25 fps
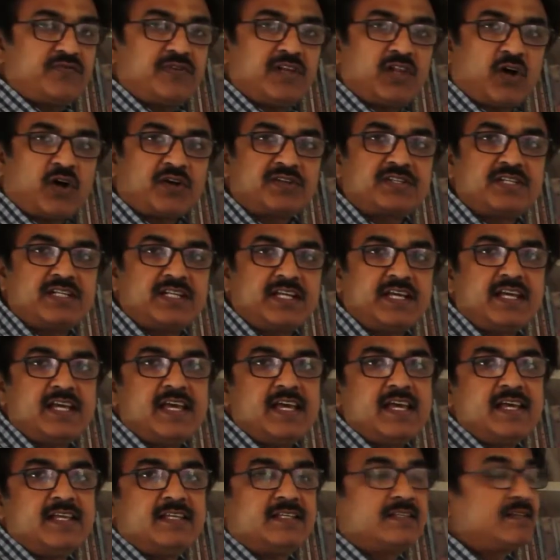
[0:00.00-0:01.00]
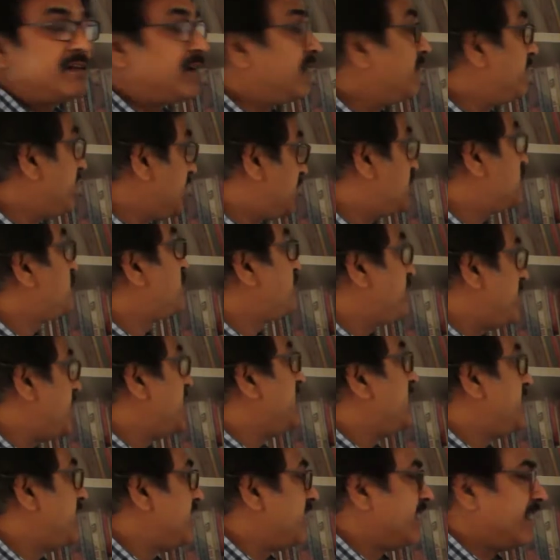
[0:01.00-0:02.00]
velocity is, which
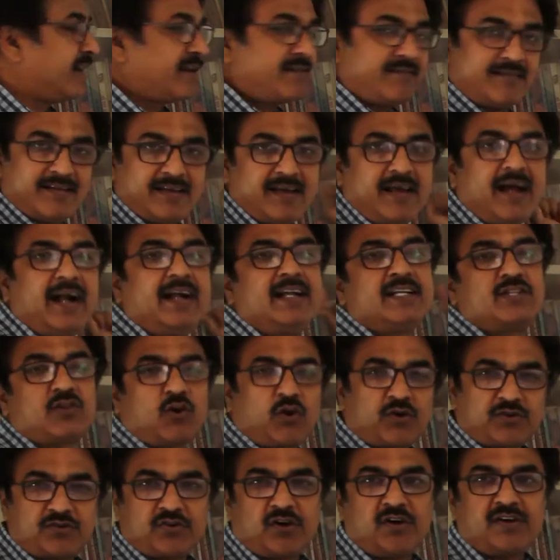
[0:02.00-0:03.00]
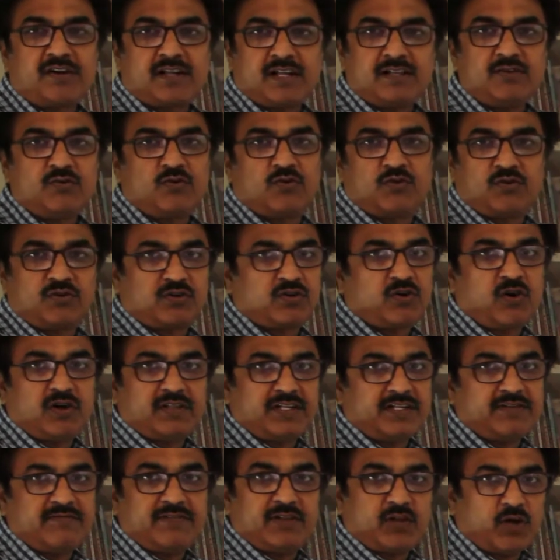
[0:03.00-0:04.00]
speed here, and it's horizontal, you could call
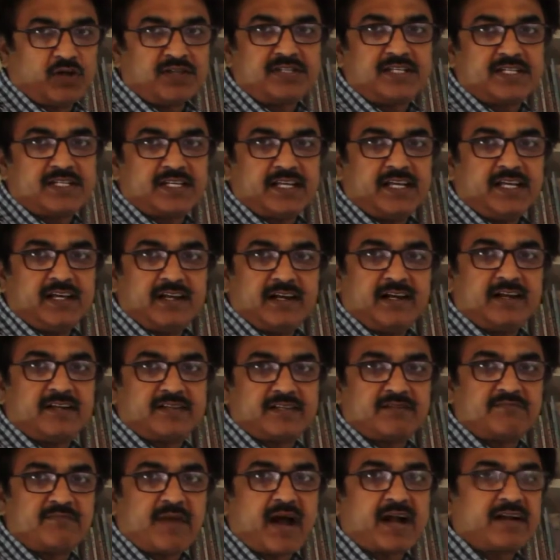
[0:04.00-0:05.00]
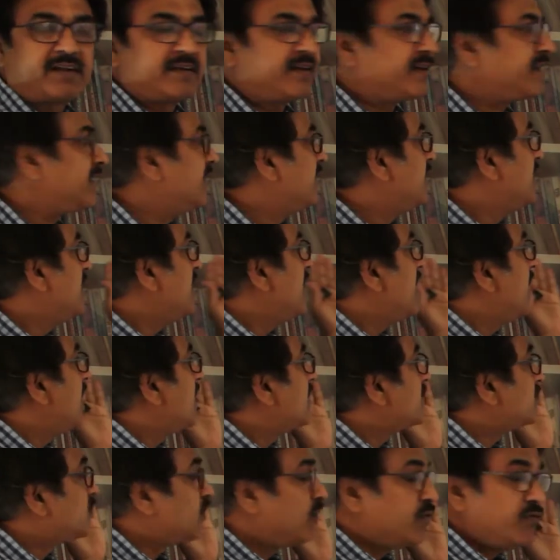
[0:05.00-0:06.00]
it velocity, it doesn't matter.
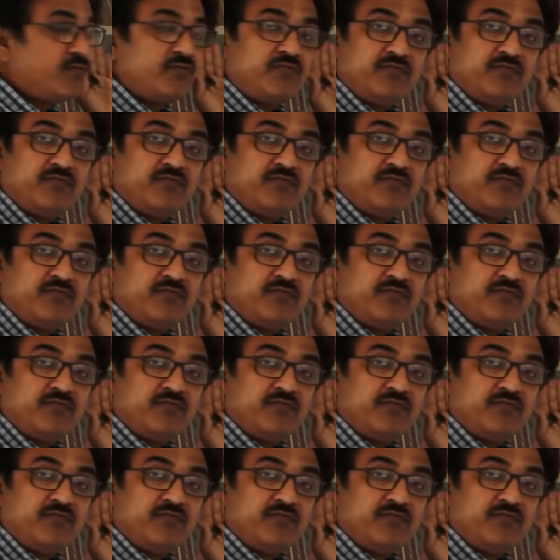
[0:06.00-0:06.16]
So